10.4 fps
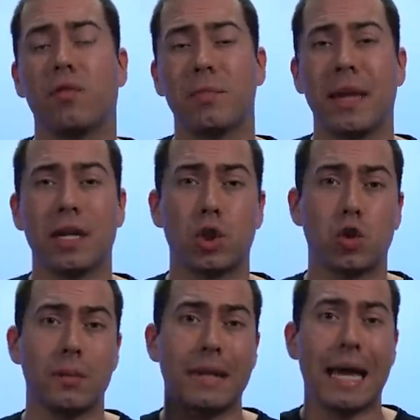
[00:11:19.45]
from that
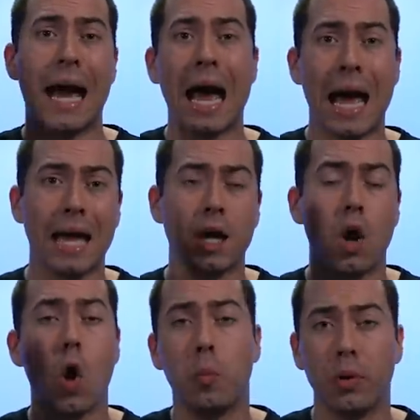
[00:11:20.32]
extremely high
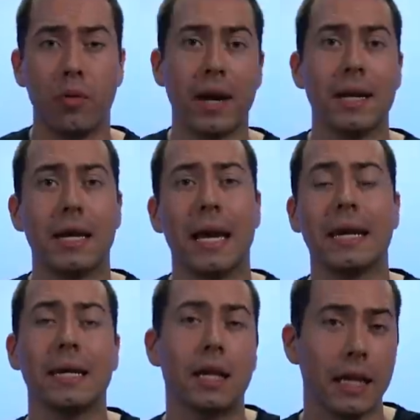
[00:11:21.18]
open rate
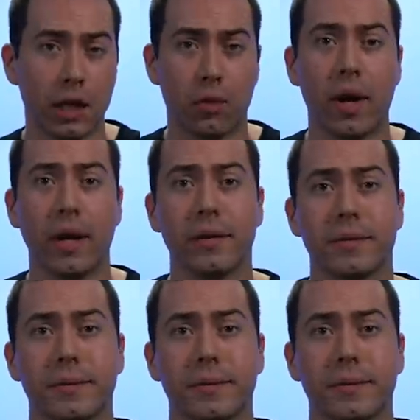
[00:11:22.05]
and click rate.